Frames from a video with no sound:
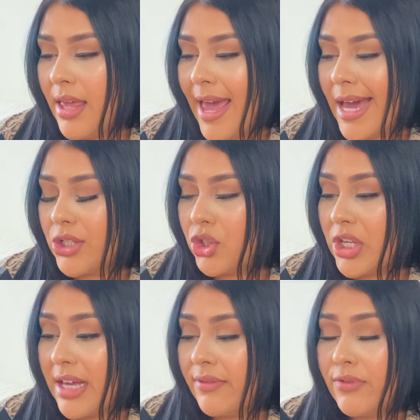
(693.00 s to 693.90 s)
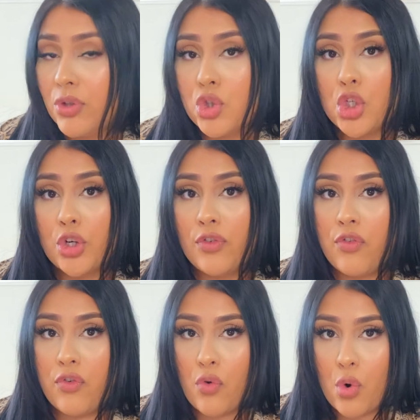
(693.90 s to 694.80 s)
hashtag filter
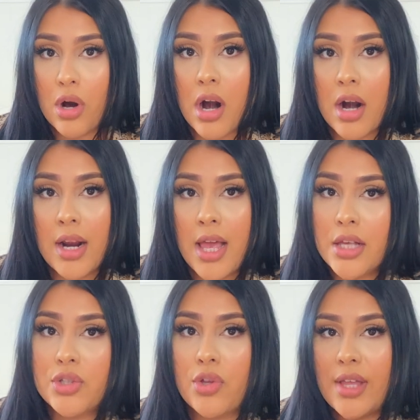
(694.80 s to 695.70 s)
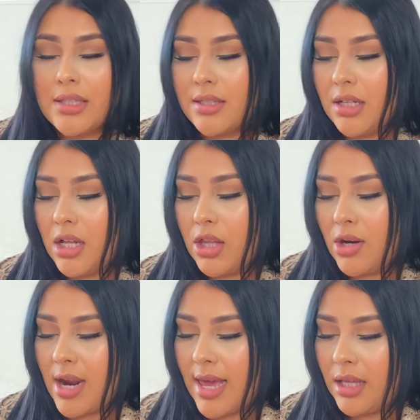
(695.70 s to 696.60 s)
4. So that's the
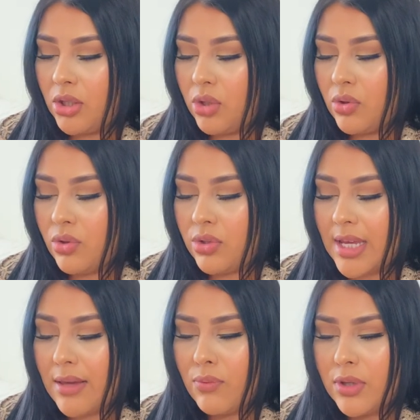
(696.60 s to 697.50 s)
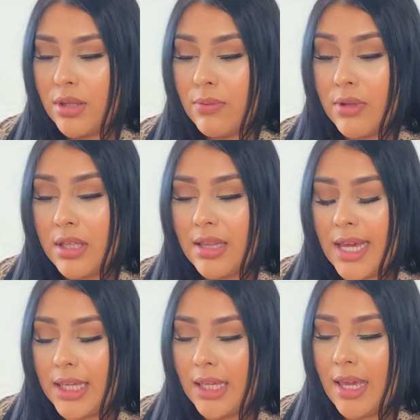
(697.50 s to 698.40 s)
color I use. I really, really
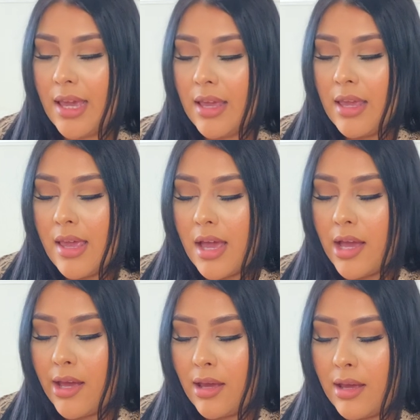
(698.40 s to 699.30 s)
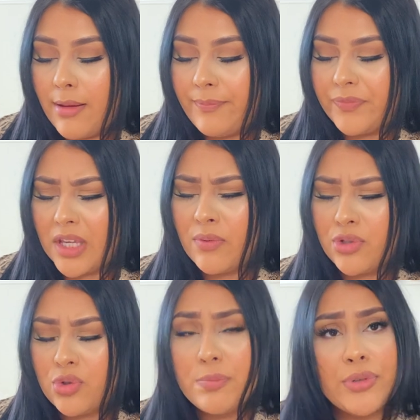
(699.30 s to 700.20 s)
like it. Um, it
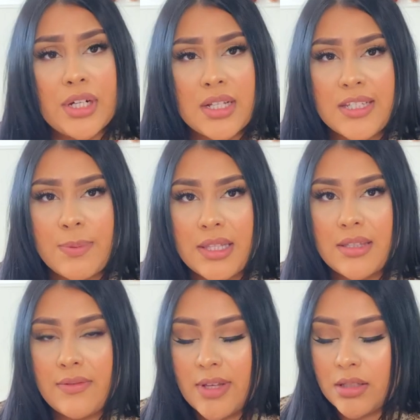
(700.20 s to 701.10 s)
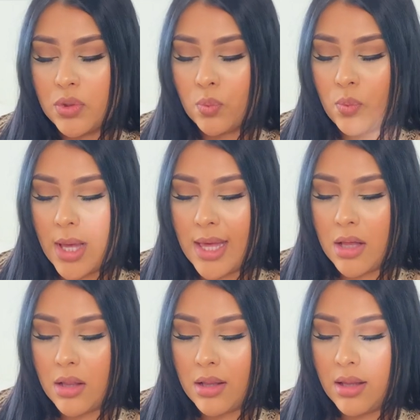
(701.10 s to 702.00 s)
was super inexpensive as
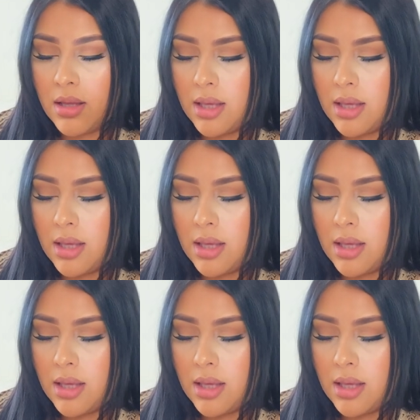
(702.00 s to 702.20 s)
well.